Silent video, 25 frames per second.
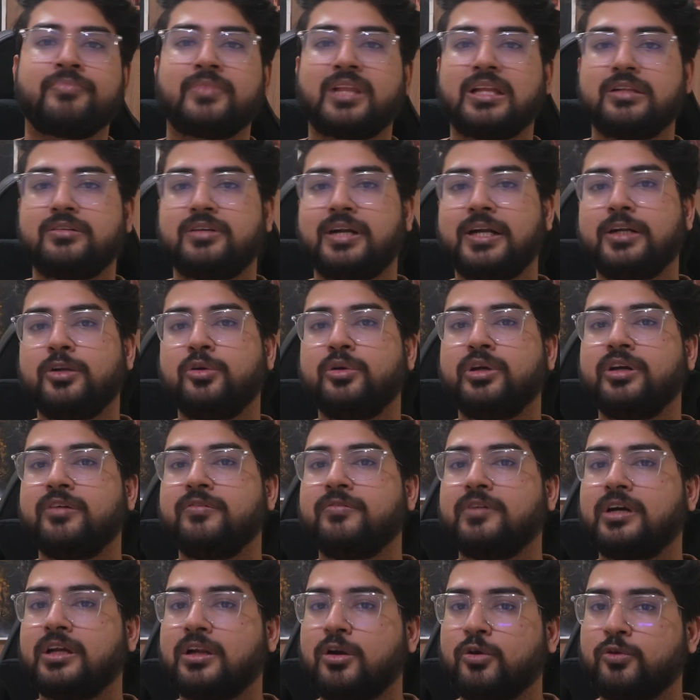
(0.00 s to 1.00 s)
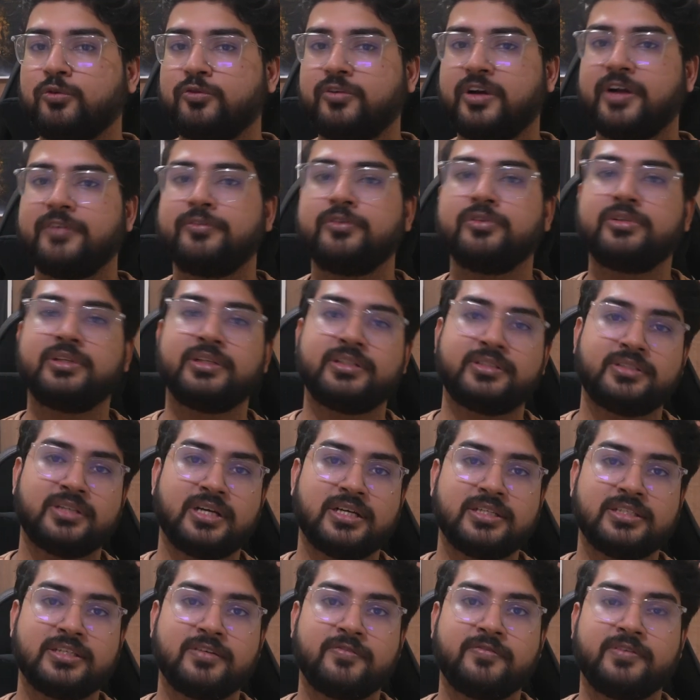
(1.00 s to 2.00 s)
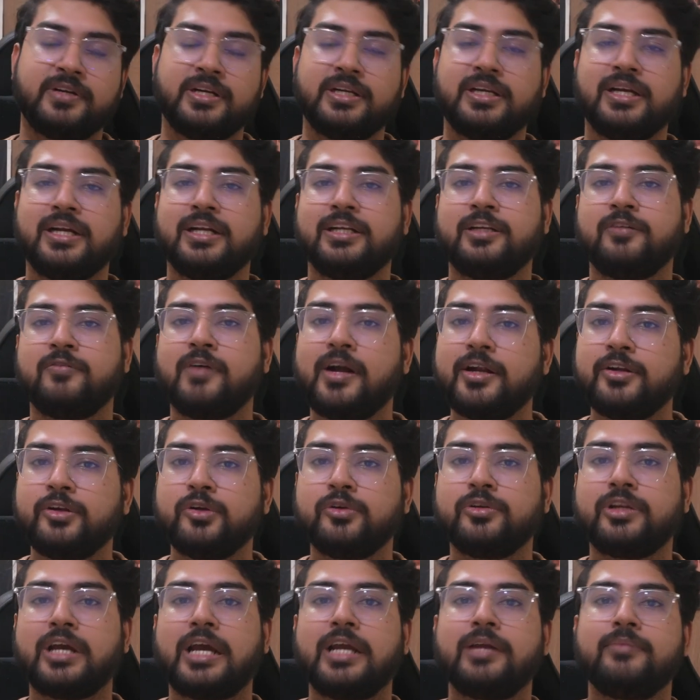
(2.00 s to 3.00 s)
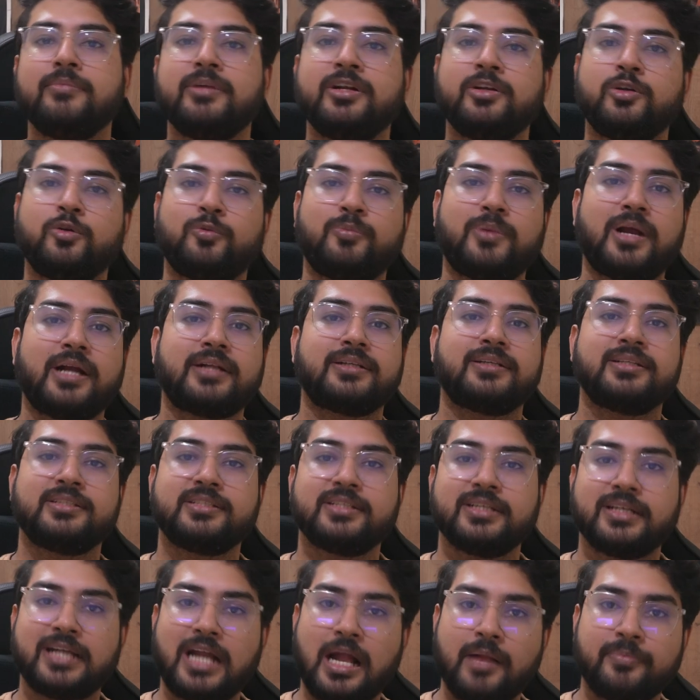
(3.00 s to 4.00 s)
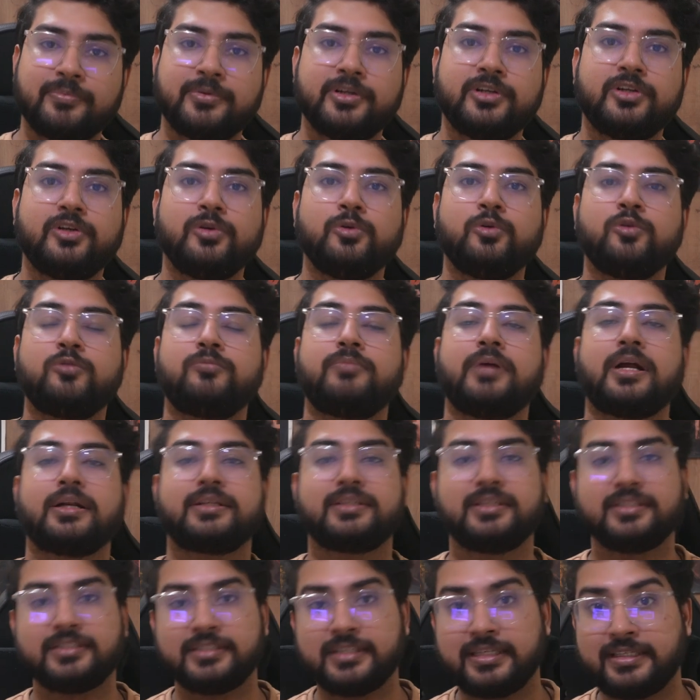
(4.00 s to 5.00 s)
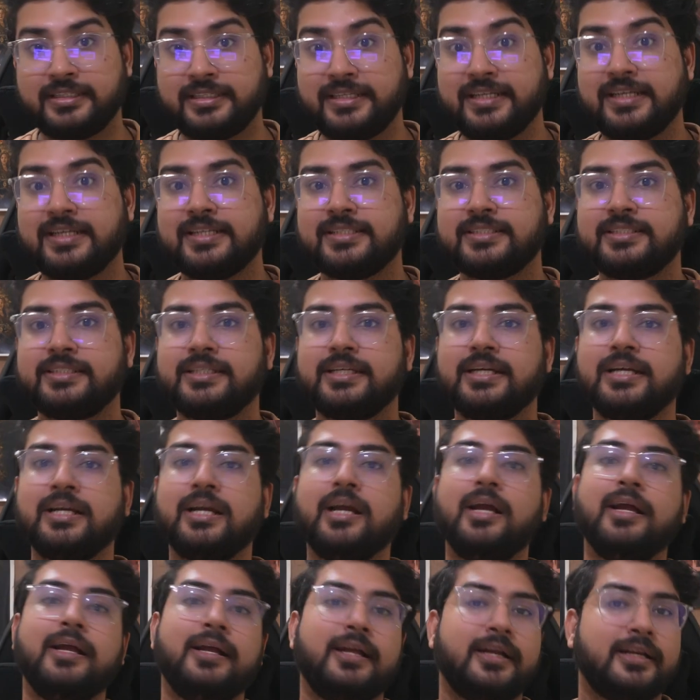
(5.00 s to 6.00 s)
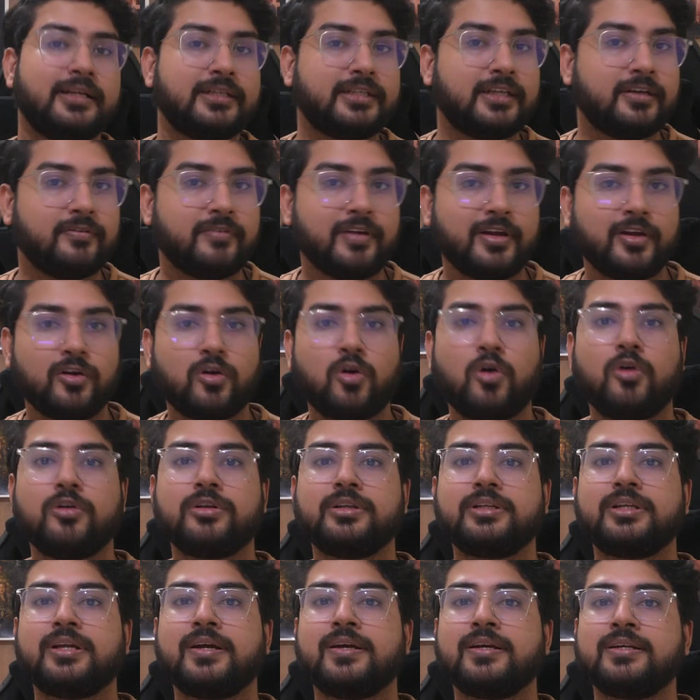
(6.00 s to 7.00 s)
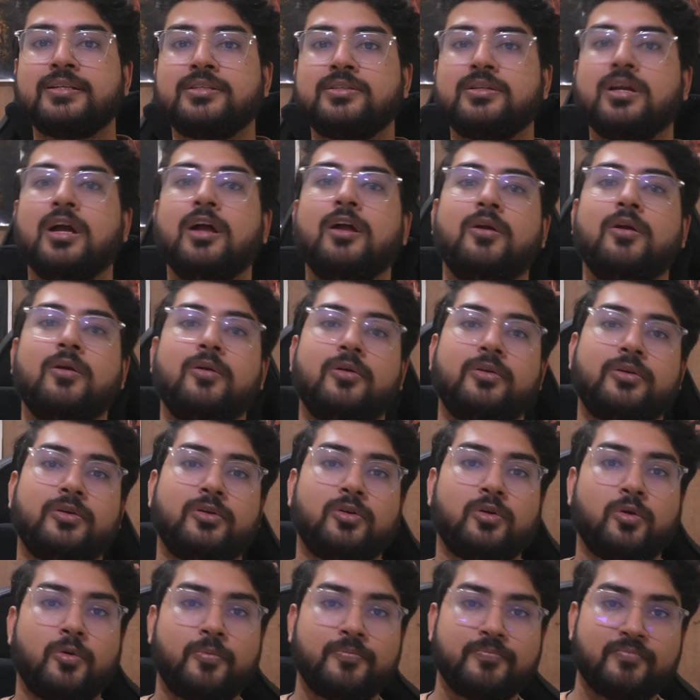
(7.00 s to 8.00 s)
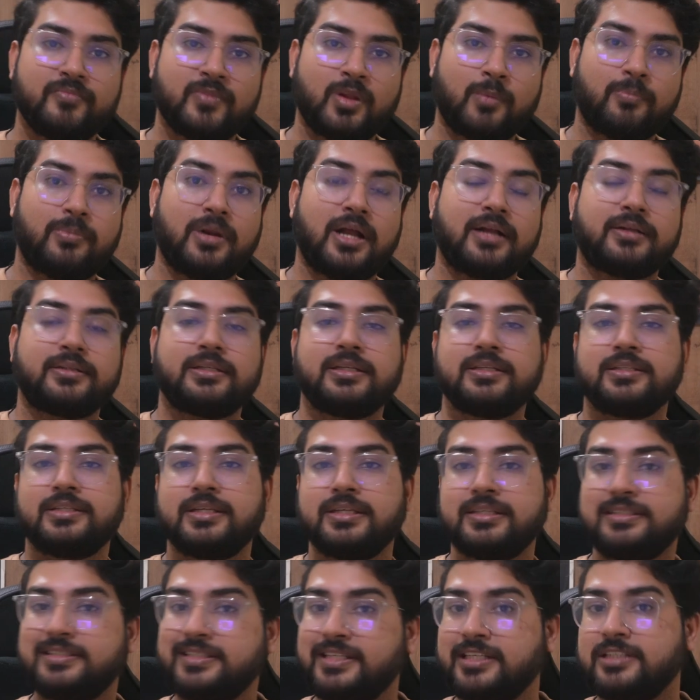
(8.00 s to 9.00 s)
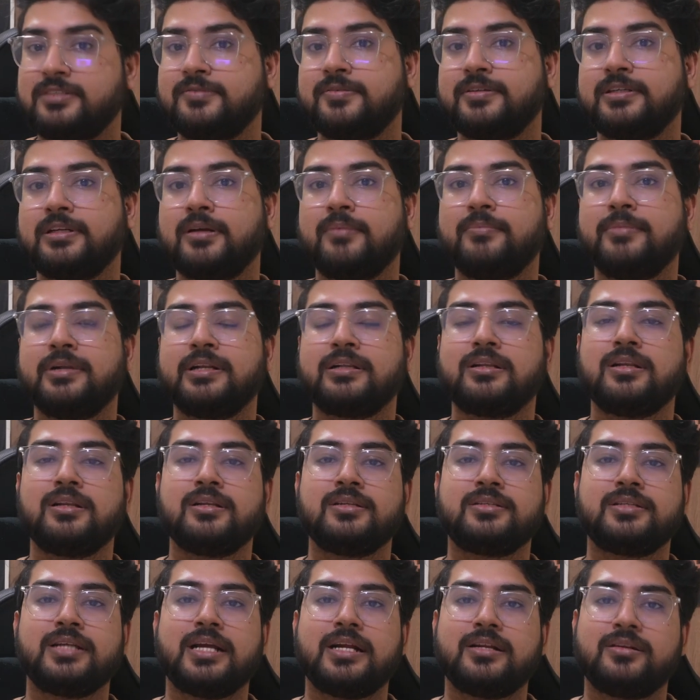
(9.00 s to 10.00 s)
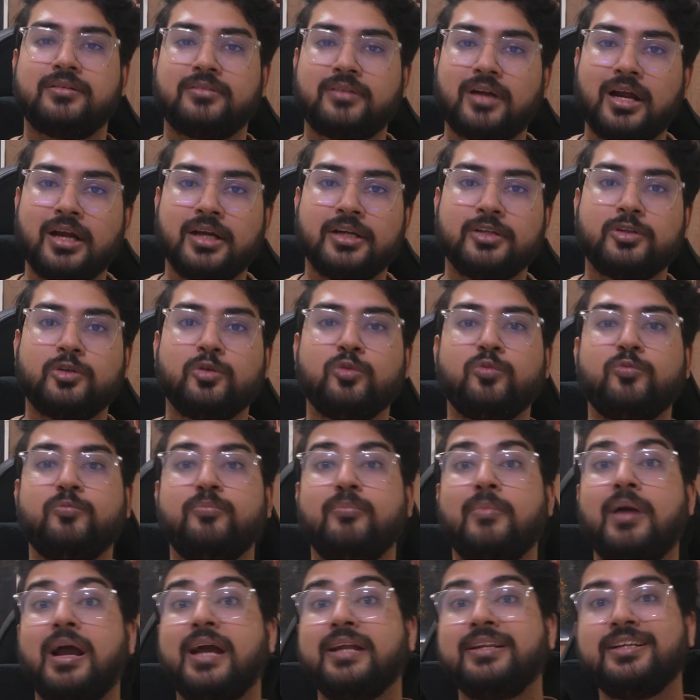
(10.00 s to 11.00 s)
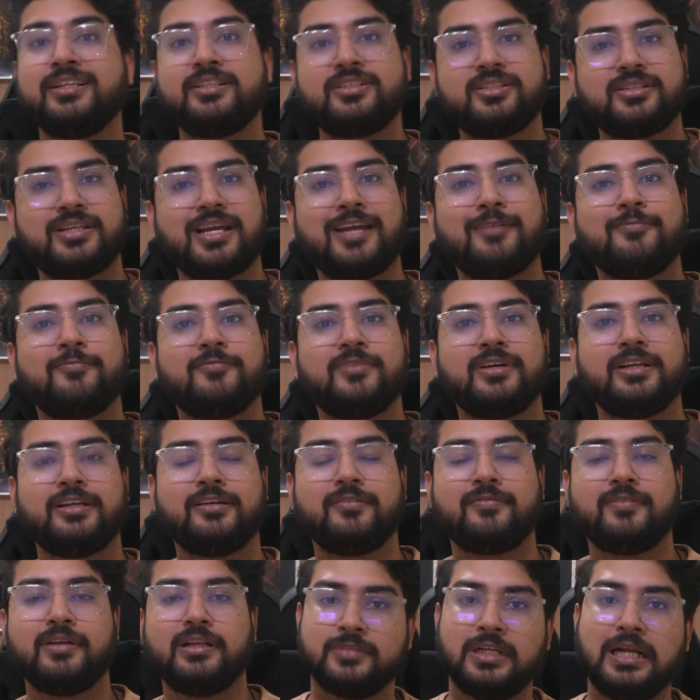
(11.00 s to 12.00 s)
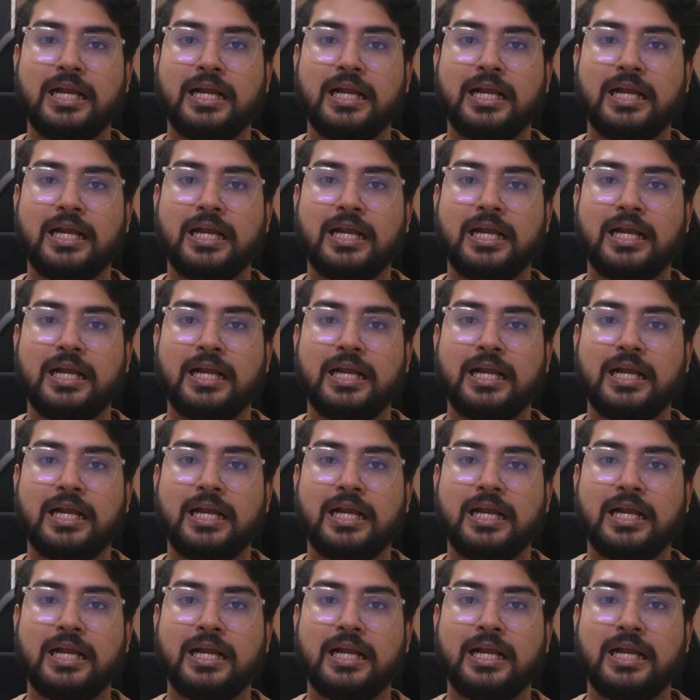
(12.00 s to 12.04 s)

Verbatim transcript: Try to give around five to six hours every day. Divide your time into practicing aptitude, practicing DSA, giving contests, you know, practicing CS fundamentals and try to manage time very well.